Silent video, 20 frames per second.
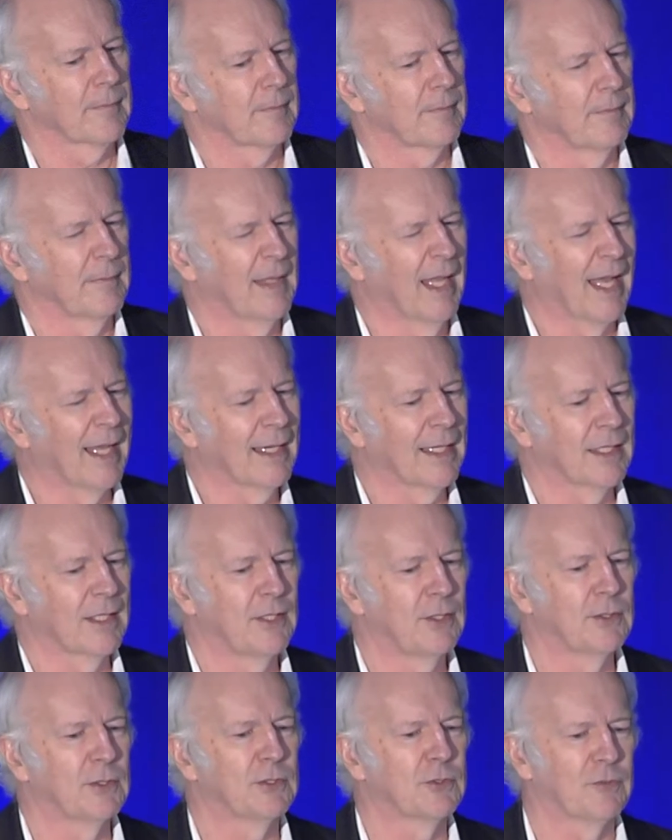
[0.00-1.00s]
Not a
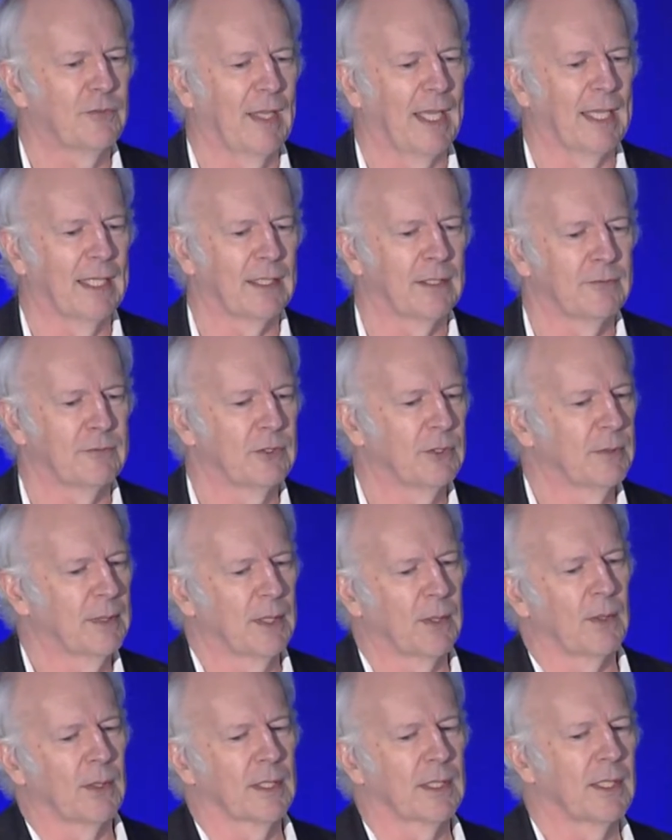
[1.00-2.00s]
huge fan of
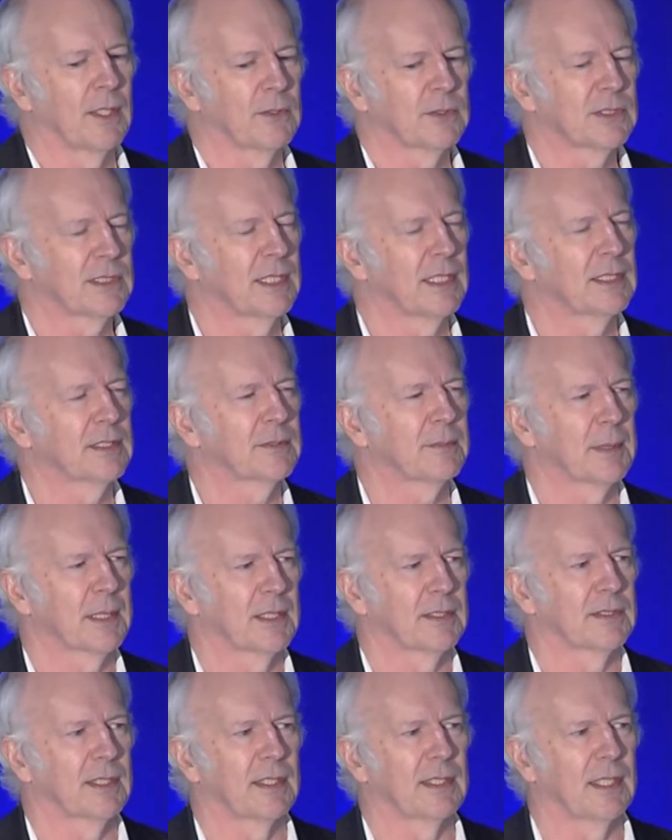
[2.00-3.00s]
doing all of those things
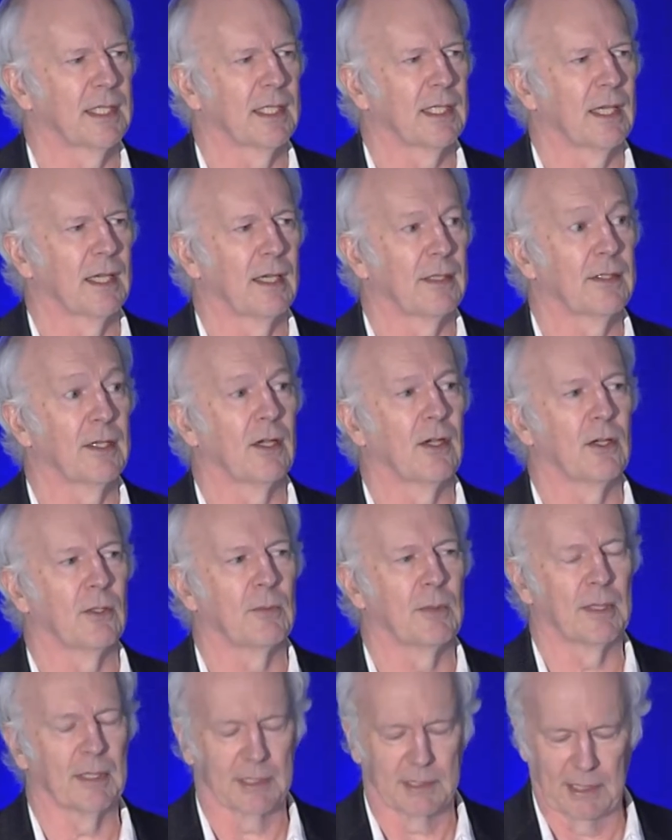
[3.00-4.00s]
because I think other
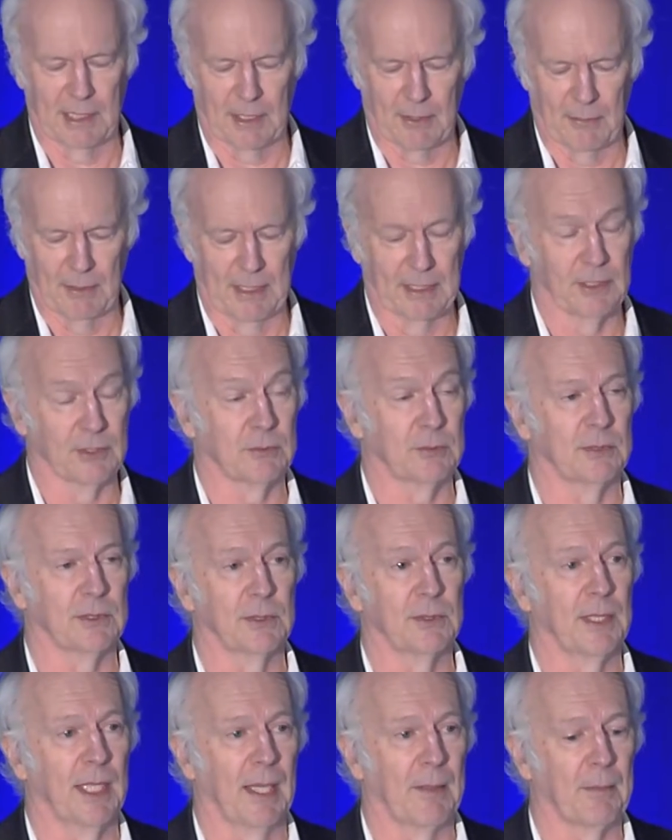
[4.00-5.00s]
hardware accelerators will
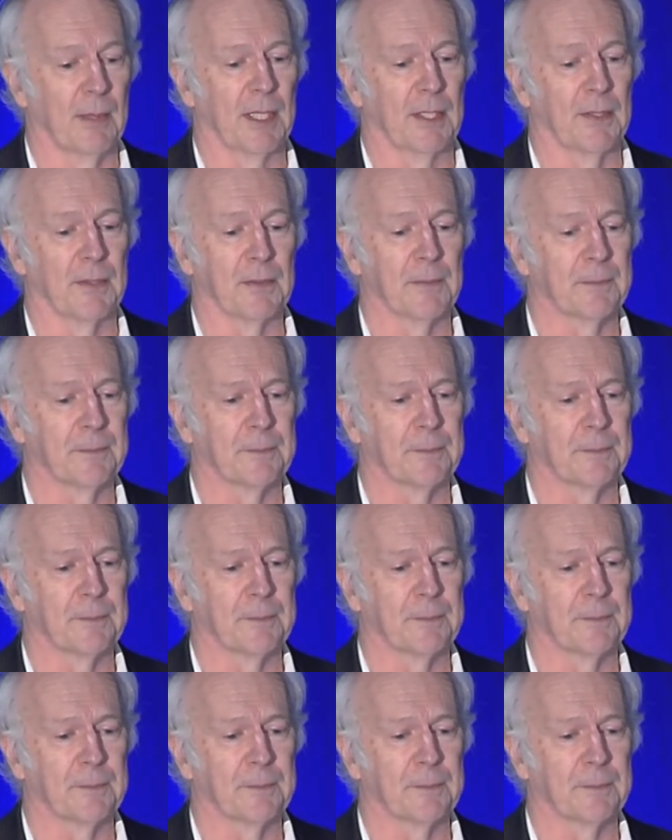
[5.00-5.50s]
do that better.